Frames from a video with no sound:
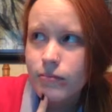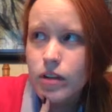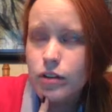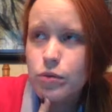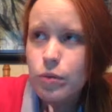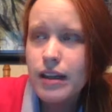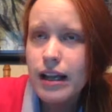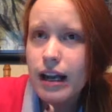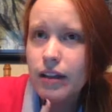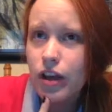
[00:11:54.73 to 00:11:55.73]
There's one that
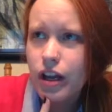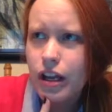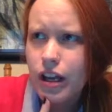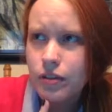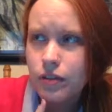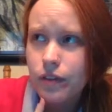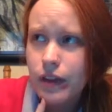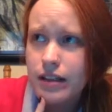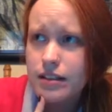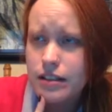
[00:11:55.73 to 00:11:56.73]
I thought of
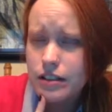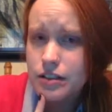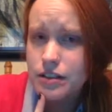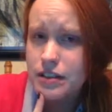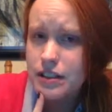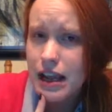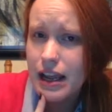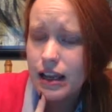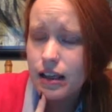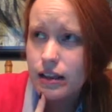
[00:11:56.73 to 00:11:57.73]
that is a certain
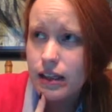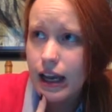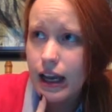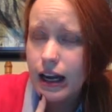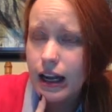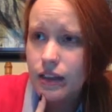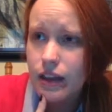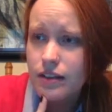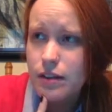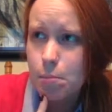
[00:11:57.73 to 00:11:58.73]
snake that I think
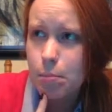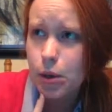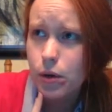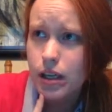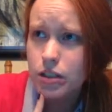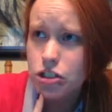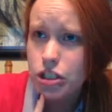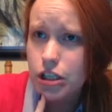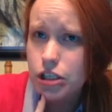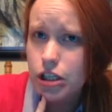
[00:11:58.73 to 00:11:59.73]
it's the boa
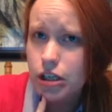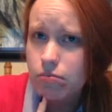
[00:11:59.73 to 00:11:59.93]
constrictor